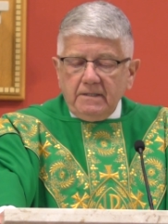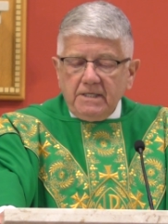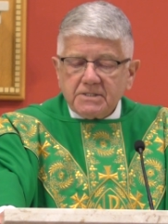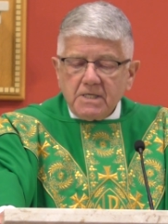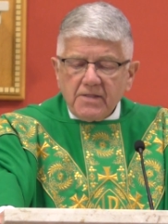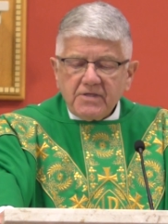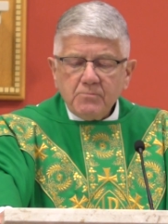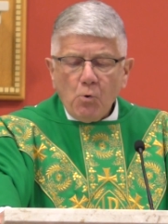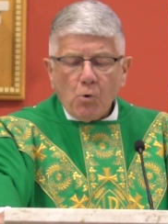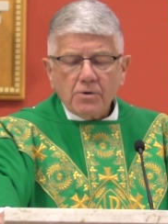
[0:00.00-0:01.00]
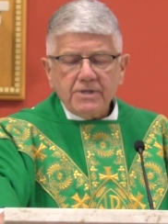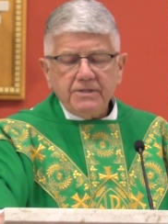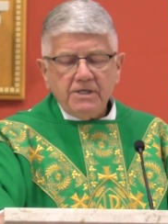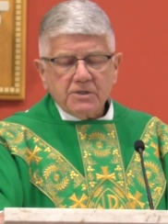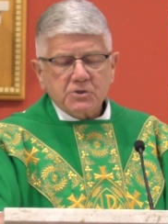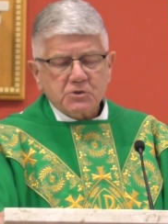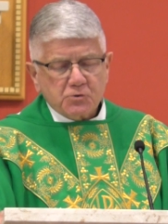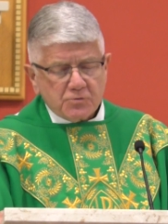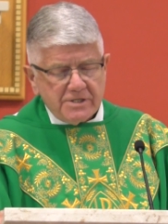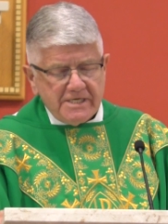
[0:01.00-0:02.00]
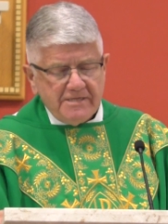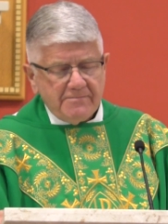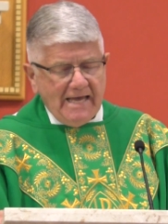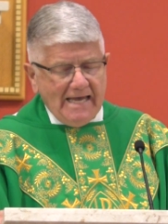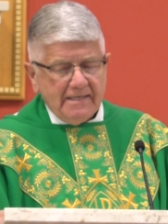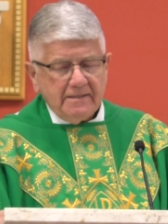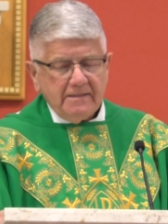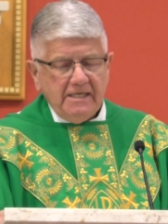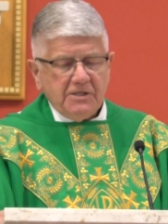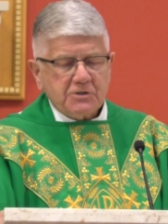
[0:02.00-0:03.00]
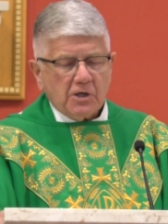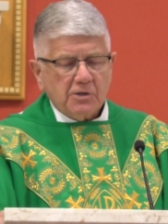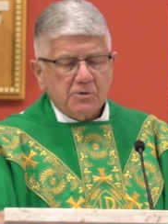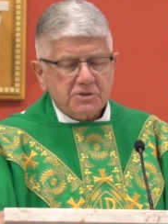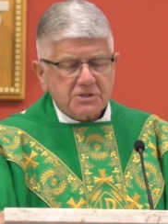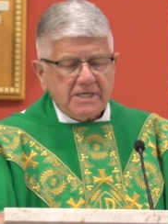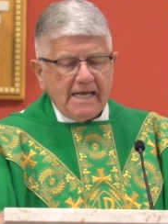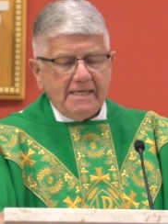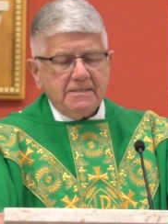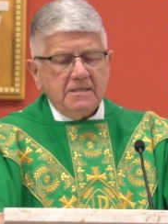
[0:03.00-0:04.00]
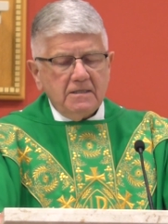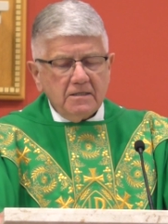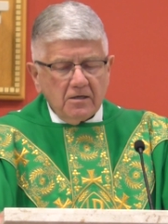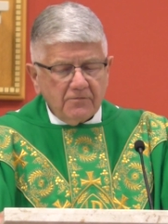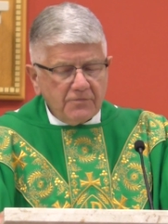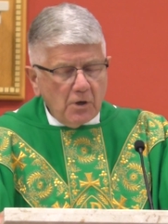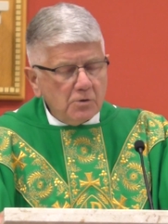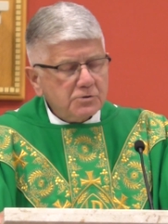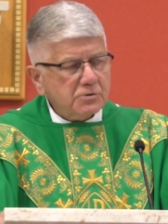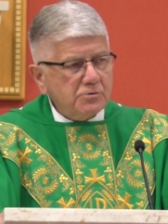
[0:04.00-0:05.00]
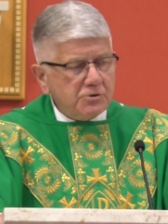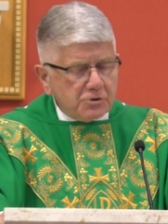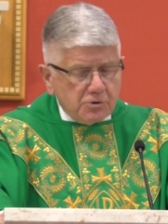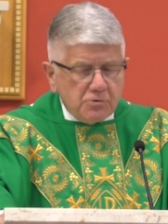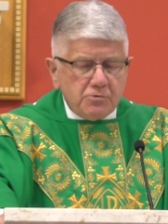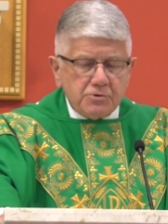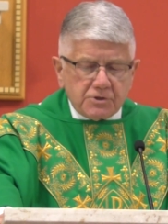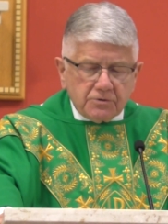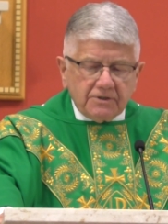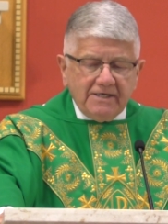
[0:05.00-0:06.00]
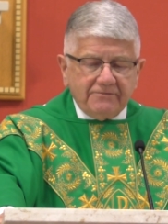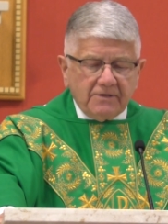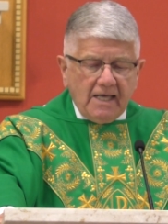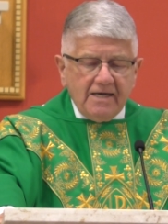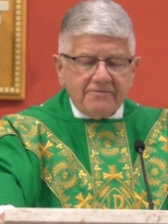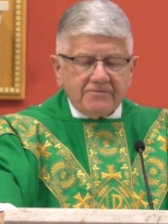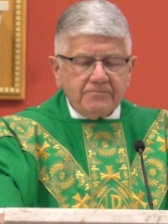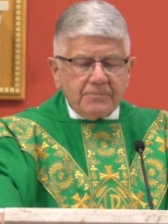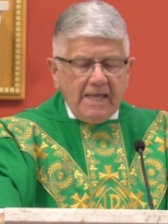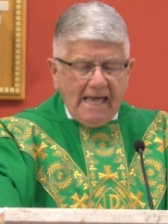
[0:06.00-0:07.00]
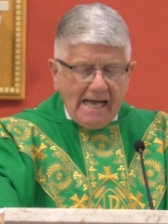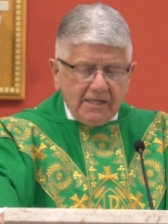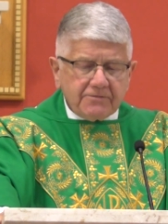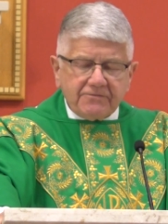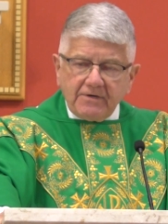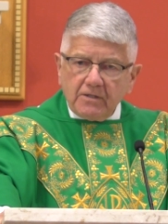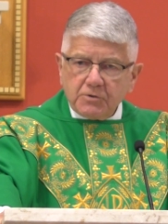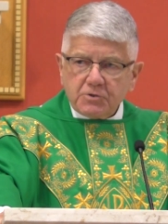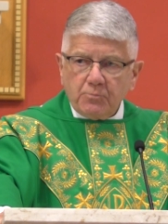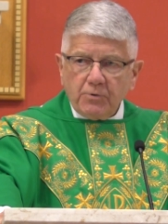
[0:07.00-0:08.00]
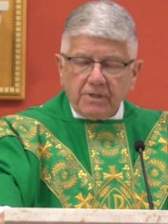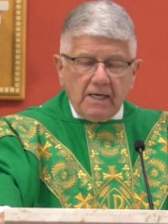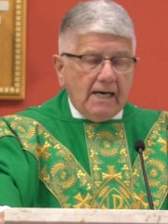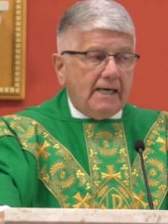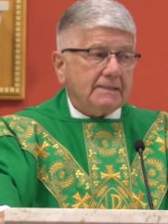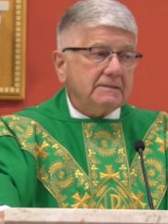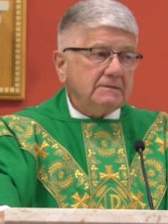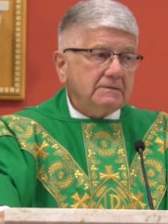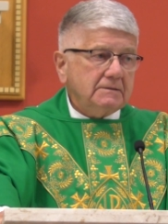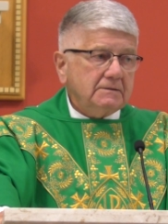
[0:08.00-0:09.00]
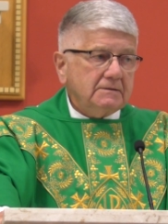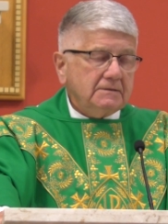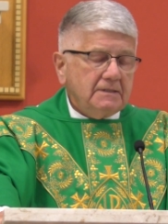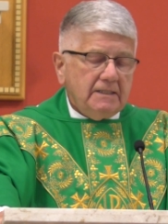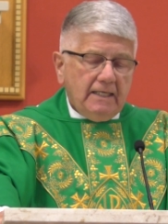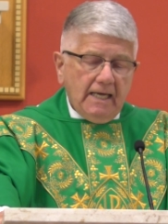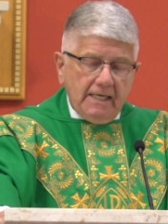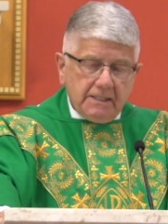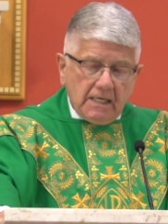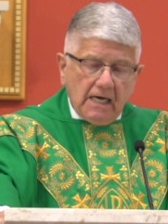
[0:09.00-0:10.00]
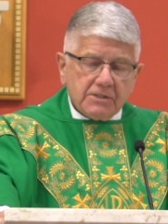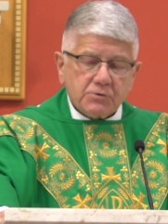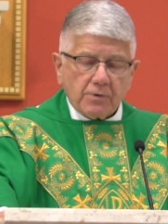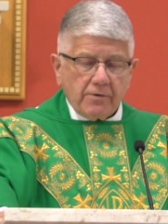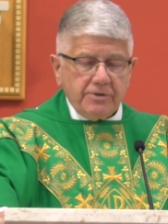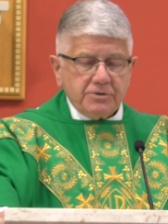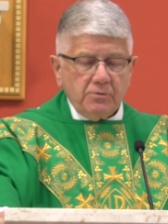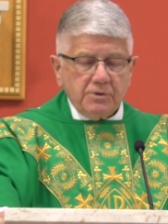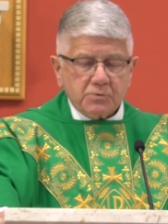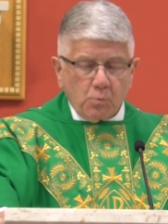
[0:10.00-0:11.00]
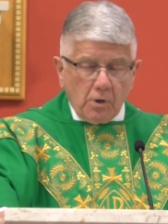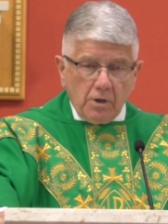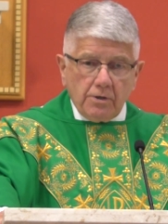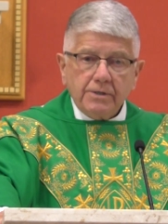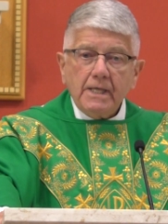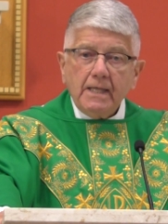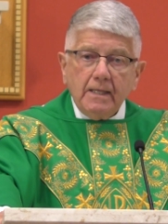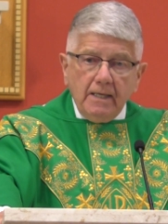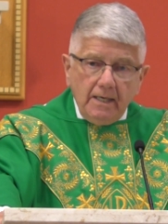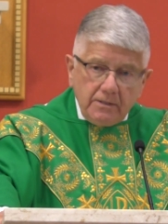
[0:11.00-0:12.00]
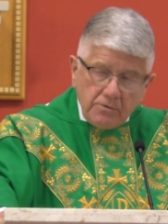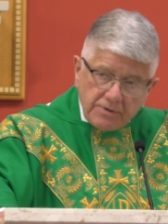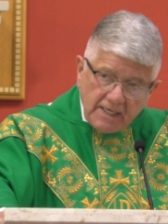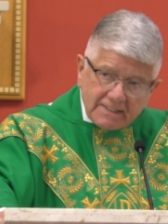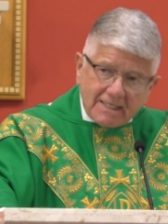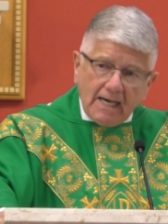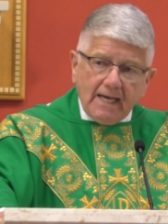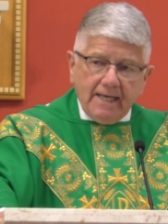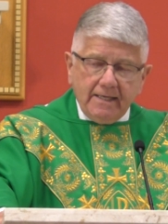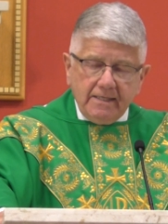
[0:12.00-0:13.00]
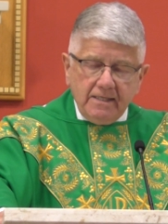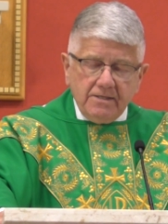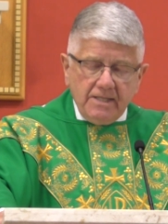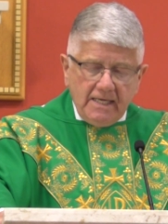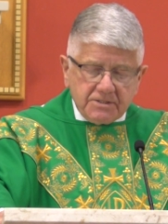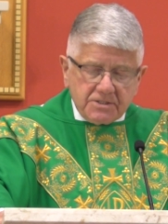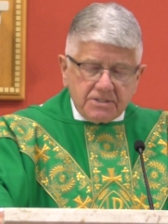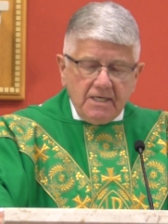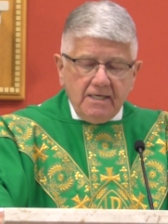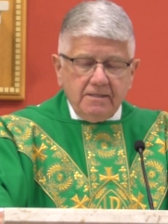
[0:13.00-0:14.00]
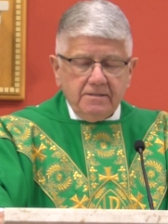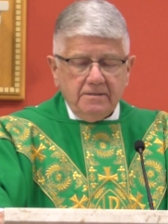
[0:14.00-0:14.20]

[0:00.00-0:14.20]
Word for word: is nothing more than the extreme eternal state of those who choose to live life out of fellowship with God and contrary to His Word, and who then die in that state.